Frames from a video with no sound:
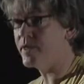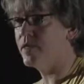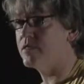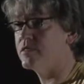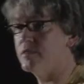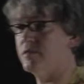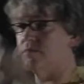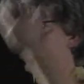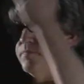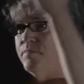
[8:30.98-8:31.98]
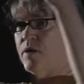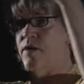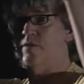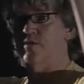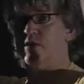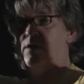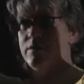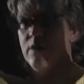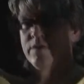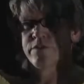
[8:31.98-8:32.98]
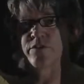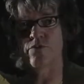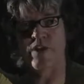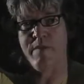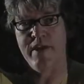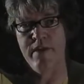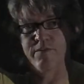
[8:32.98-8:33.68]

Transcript: because particles are, are streaming